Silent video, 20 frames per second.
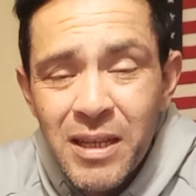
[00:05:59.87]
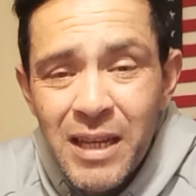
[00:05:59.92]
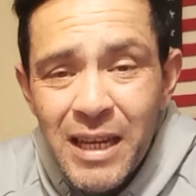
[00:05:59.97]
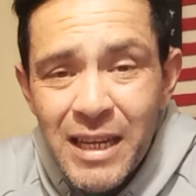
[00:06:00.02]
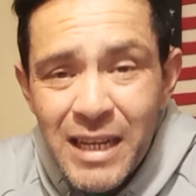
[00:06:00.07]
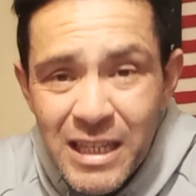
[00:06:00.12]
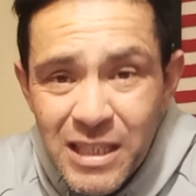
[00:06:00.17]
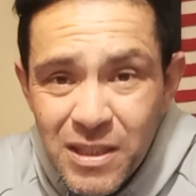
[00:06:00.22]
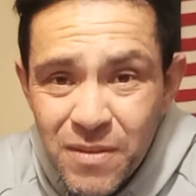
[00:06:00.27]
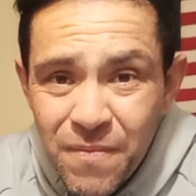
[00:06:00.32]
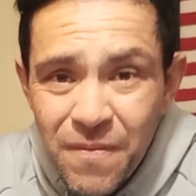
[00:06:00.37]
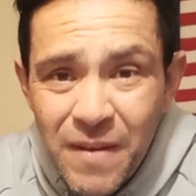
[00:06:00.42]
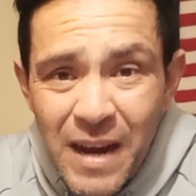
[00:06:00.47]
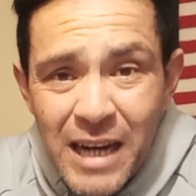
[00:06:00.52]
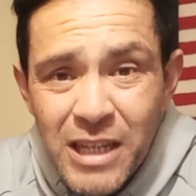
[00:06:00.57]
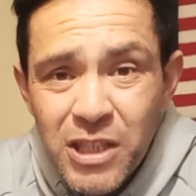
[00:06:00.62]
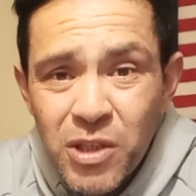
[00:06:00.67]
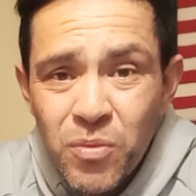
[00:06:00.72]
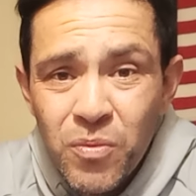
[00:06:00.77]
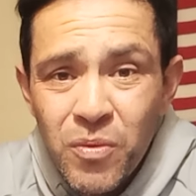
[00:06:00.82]
And it's
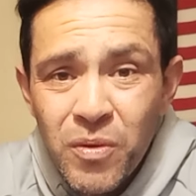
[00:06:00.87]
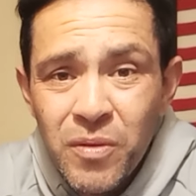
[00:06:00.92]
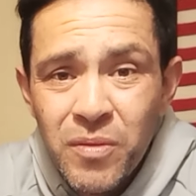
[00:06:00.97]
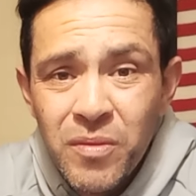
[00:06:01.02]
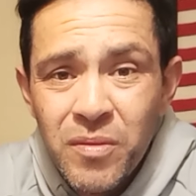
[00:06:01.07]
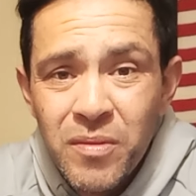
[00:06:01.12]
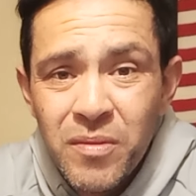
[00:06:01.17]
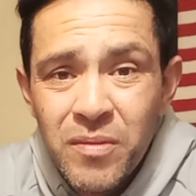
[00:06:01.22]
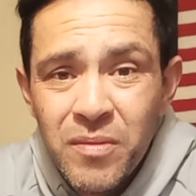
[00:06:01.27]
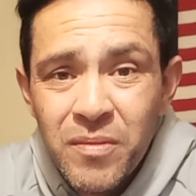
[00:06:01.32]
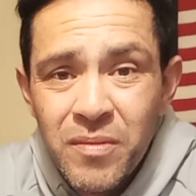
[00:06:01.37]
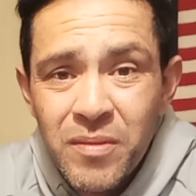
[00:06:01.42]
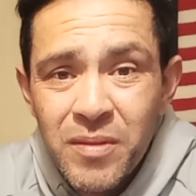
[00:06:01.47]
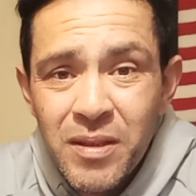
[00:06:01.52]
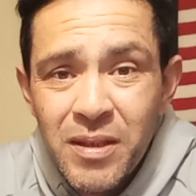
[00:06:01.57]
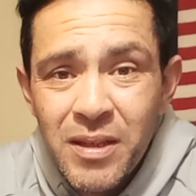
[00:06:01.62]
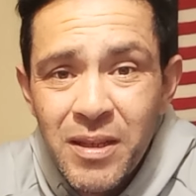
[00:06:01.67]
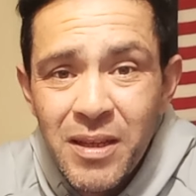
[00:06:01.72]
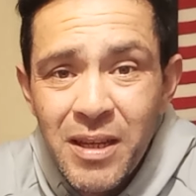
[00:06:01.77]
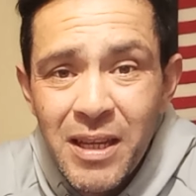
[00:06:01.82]
factual.
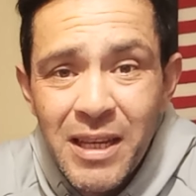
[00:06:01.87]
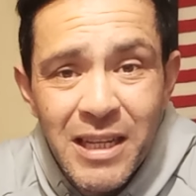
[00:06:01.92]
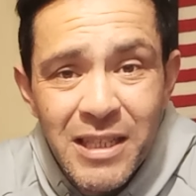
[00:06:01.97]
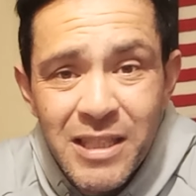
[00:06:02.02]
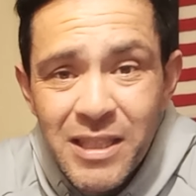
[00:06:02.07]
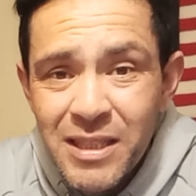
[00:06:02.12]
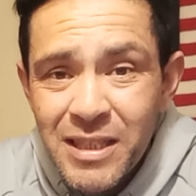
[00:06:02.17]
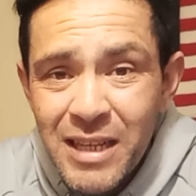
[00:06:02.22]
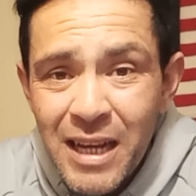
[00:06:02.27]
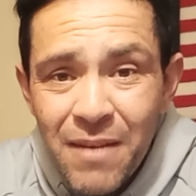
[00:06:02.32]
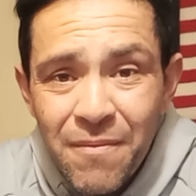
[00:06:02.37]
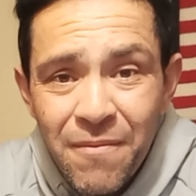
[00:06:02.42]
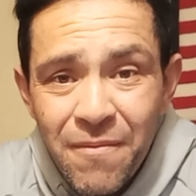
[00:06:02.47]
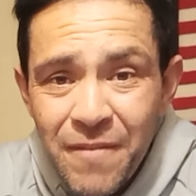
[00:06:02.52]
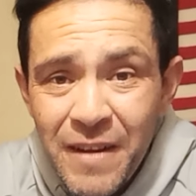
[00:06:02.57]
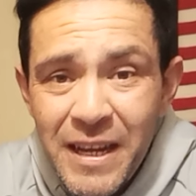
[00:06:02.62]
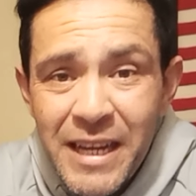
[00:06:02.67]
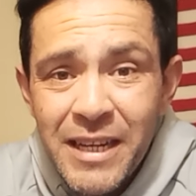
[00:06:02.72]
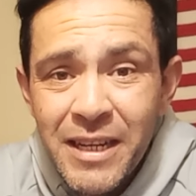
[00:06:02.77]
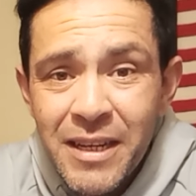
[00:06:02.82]
And it's not
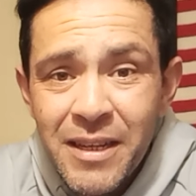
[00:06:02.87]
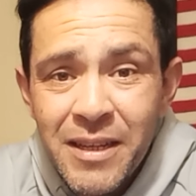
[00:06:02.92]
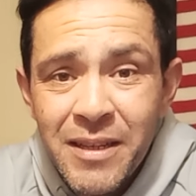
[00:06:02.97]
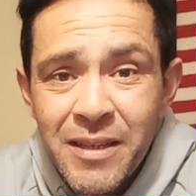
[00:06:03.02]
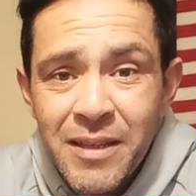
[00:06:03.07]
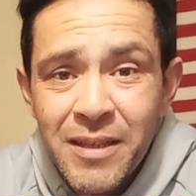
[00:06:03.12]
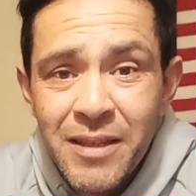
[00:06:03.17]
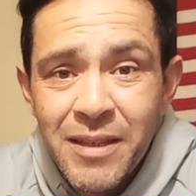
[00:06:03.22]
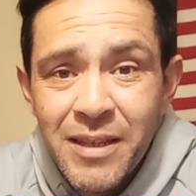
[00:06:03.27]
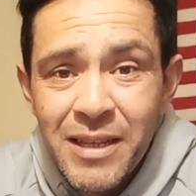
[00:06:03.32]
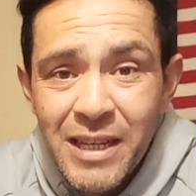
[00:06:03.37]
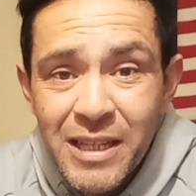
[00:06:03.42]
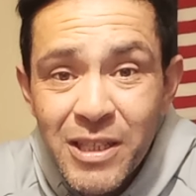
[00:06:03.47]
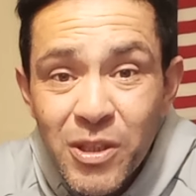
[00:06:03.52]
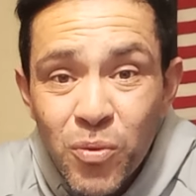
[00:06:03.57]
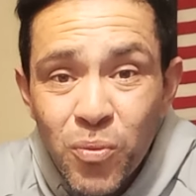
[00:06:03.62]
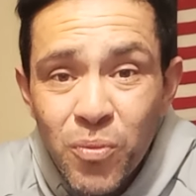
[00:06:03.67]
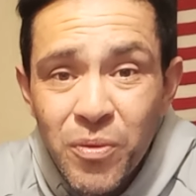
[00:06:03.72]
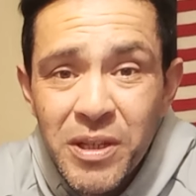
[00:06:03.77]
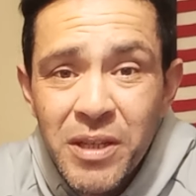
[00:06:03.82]
fake.
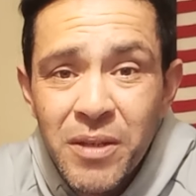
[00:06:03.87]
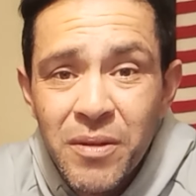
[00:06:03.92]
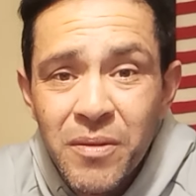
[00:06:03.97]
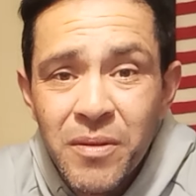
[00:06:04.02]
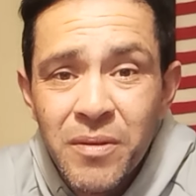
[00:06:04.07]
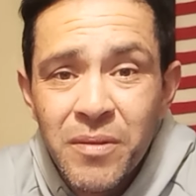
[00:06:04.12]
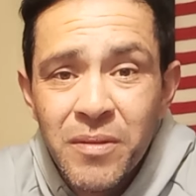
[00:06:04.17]
It's real.